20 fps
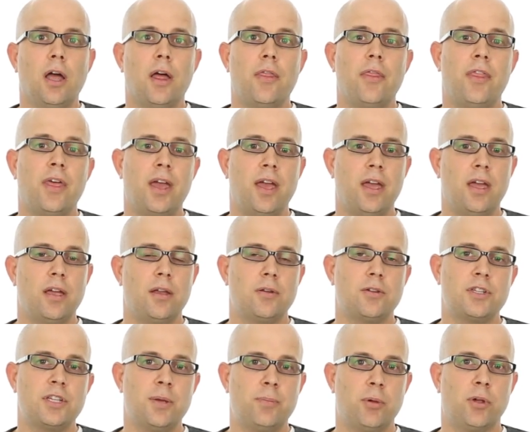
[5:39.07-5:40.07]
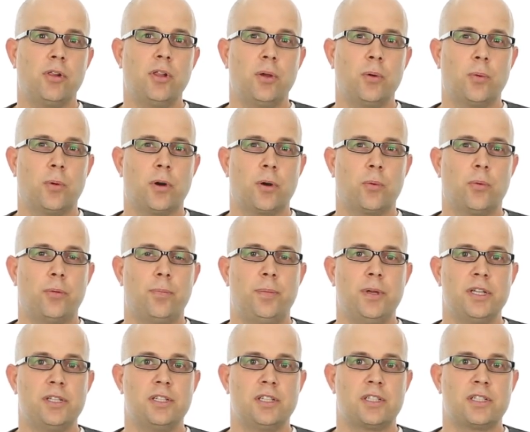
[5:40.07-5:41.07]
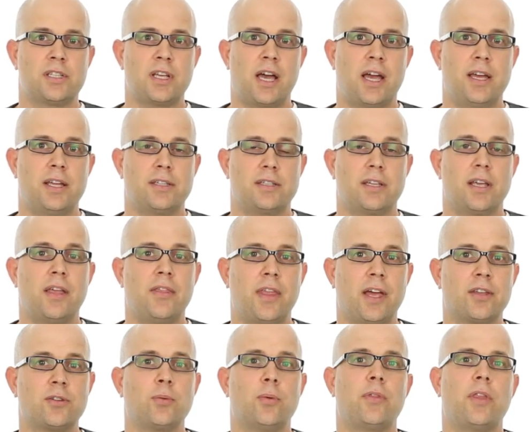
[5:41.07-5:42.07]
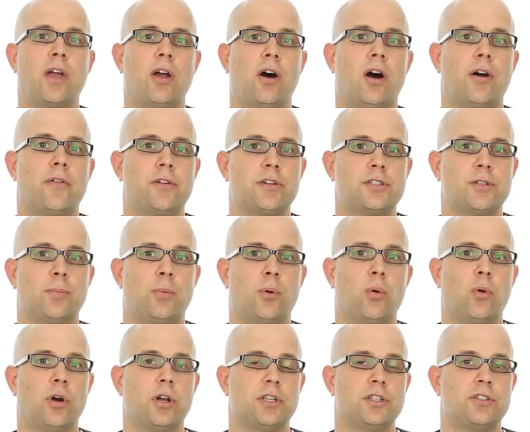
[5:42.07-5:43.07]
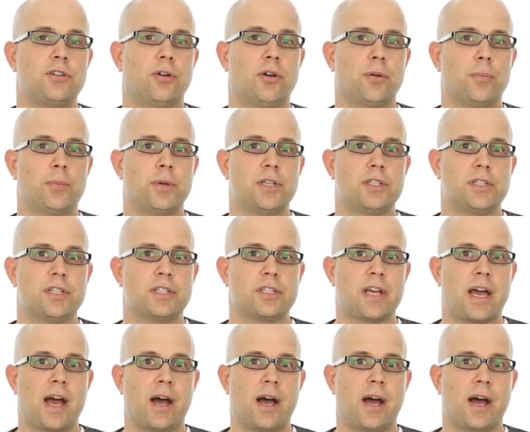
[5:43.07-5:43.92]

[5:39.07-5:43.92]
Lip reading: They typically work with business sites, and that's when they offer support is during business